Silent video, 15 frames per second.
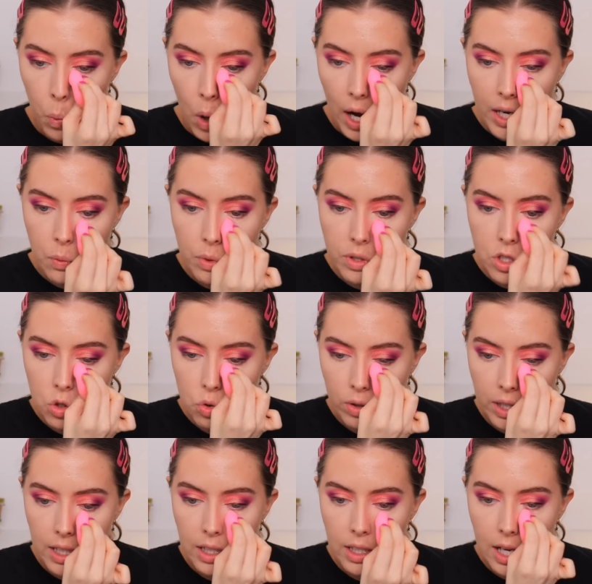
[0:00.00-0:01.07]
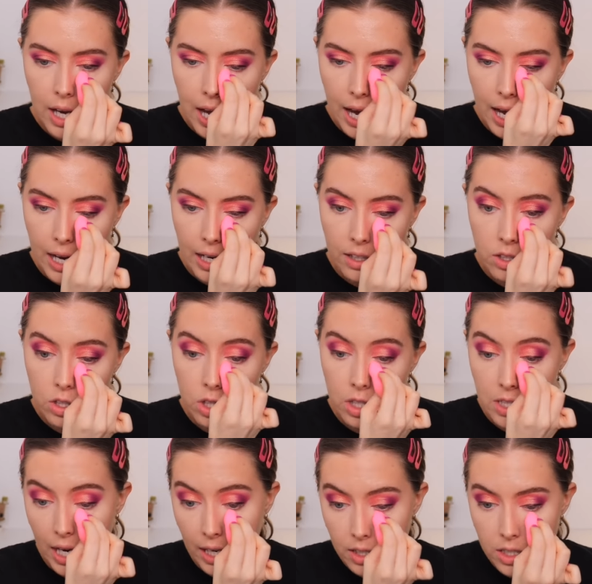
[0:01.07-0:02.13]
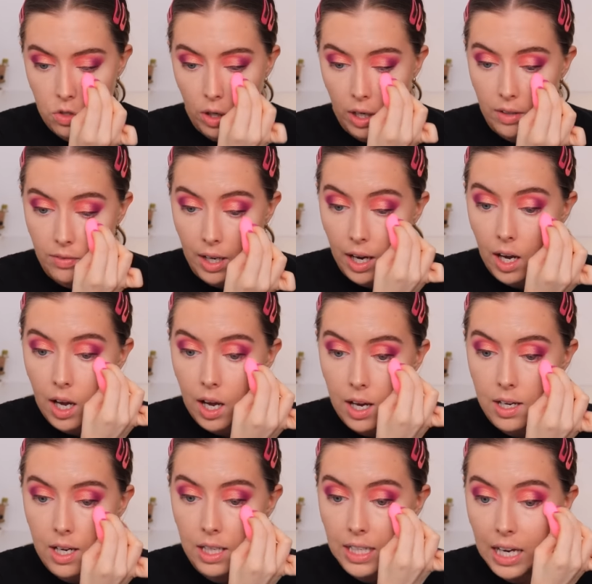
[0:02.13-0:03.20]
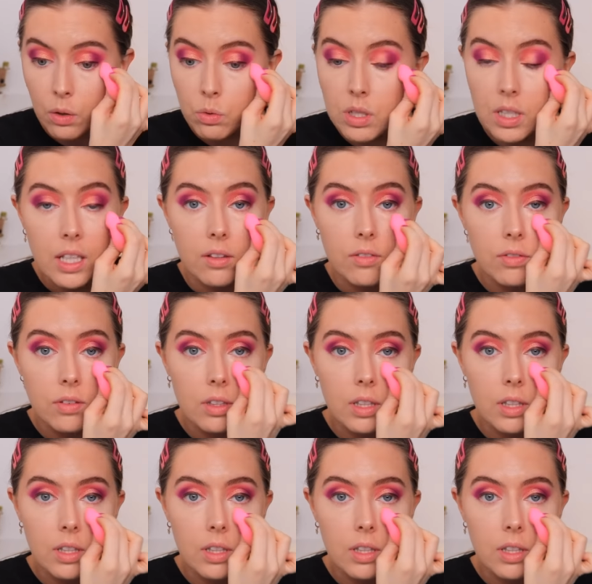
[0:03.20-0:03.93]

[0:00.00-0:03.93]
Why was Shrien and the taxi driver allowed to live?